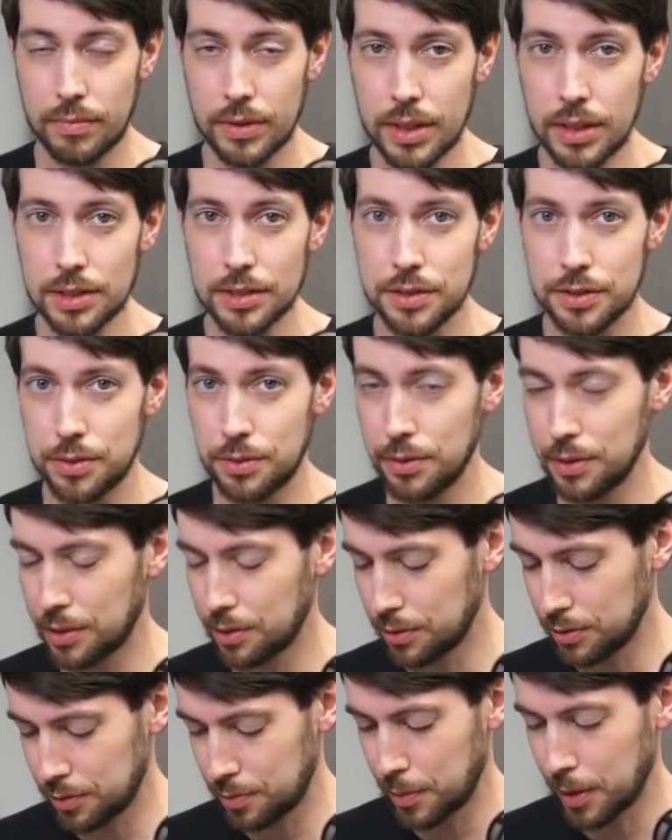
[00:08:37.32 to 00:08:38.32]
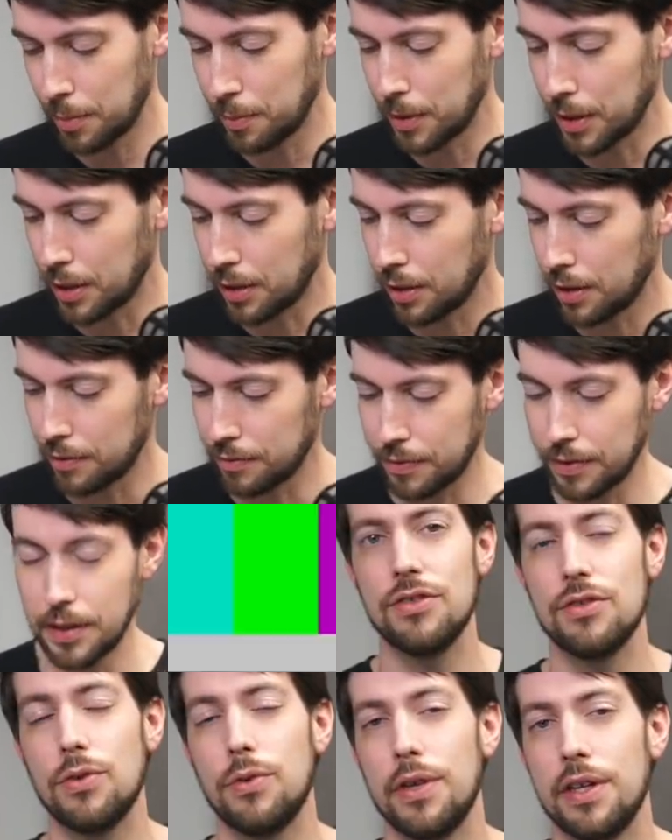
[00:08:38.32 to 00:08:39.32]
These cooling holes make me cough.
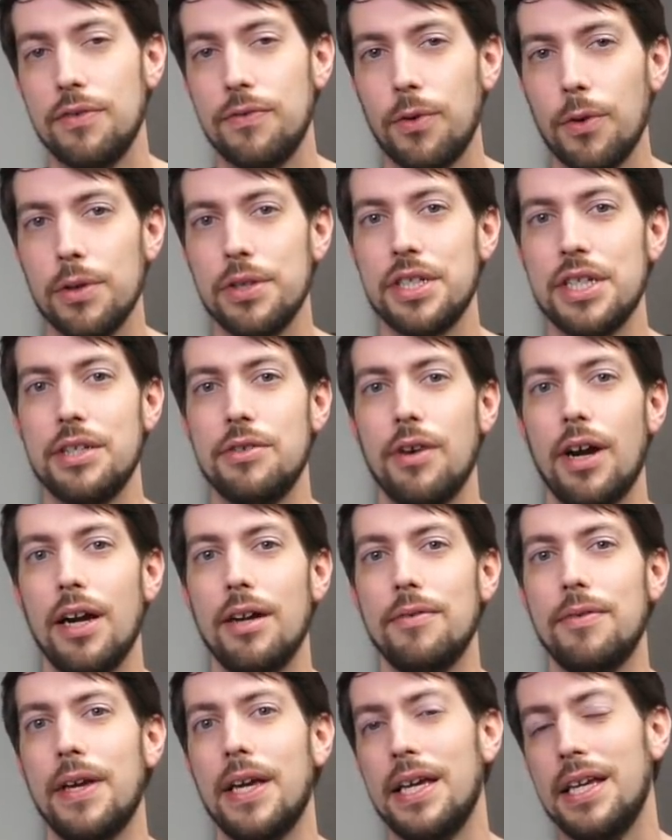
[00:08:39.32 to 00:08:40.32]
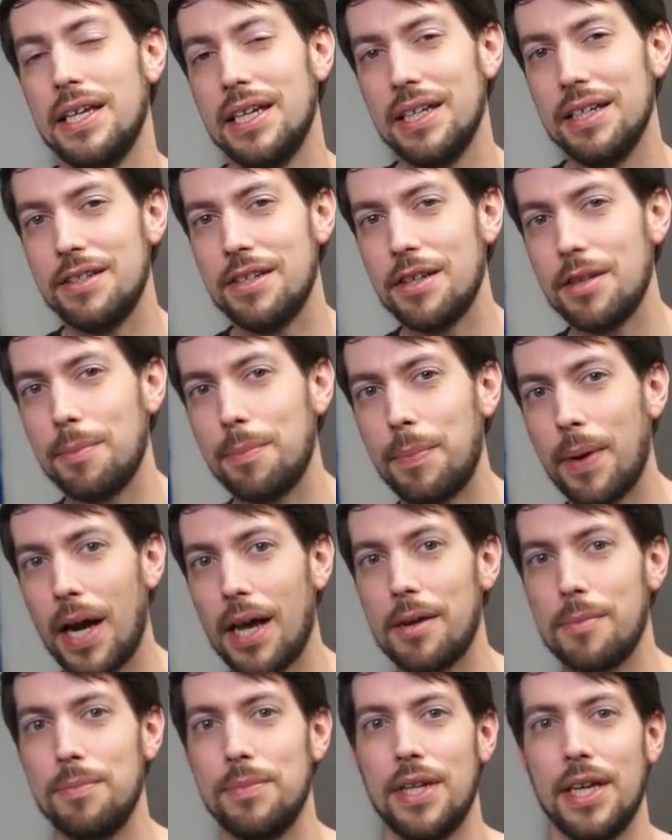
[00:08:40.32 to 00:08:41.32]
twenty-four G drive into the
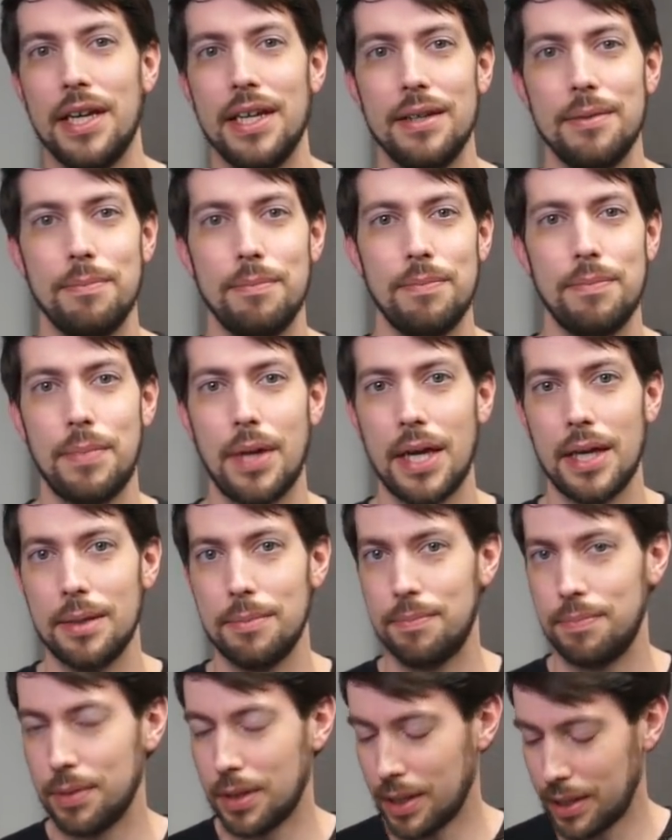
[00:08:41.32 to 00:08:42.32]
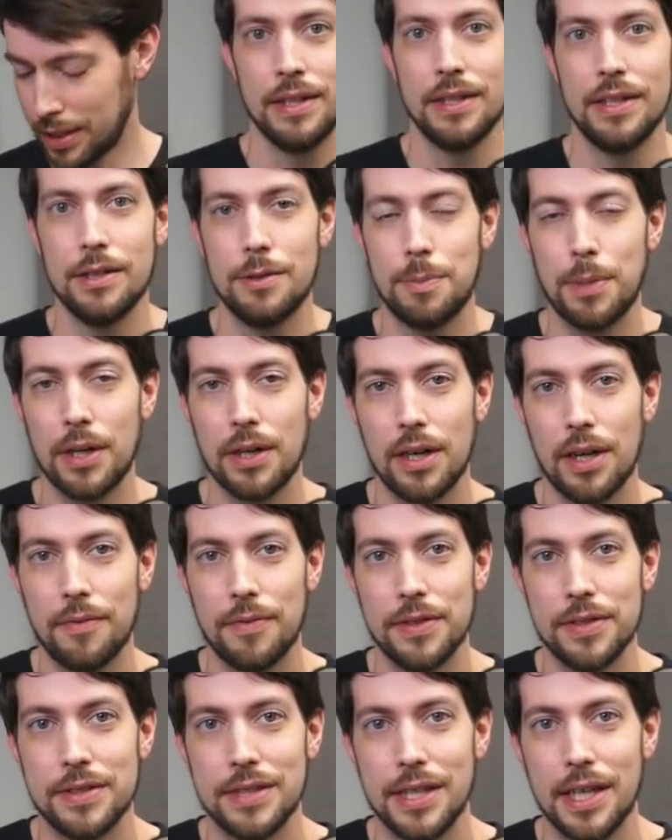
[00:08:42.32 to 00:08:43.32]
bottom day. This paragraph
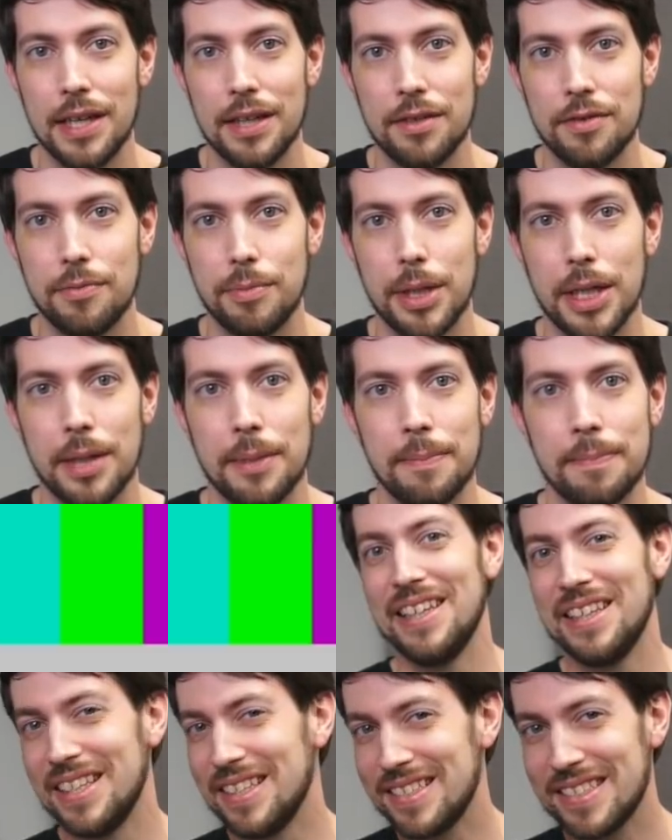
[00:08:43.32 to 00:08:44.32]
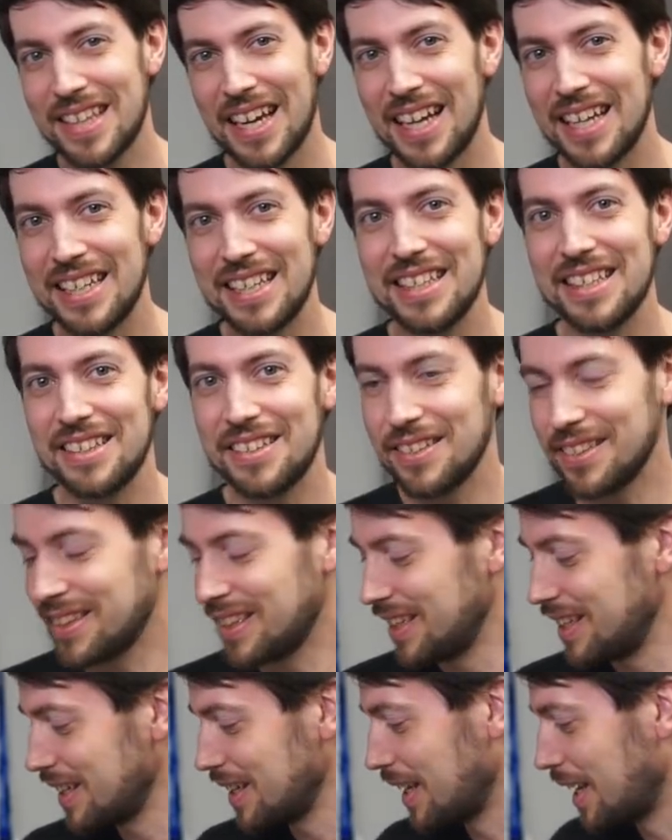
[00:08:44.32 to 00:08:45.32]
is the end of me. This tiny little
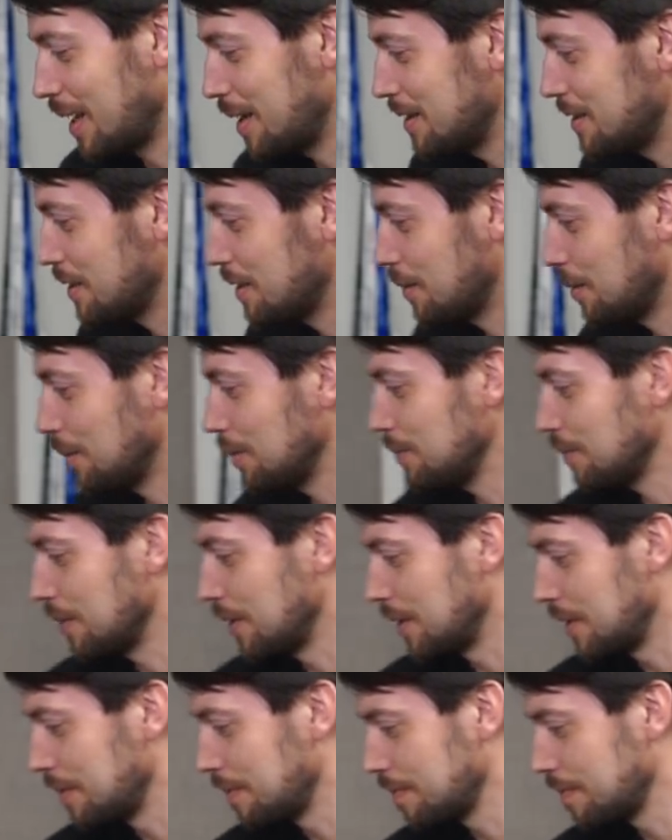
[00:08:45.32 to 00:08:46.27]
thing. I should hold one.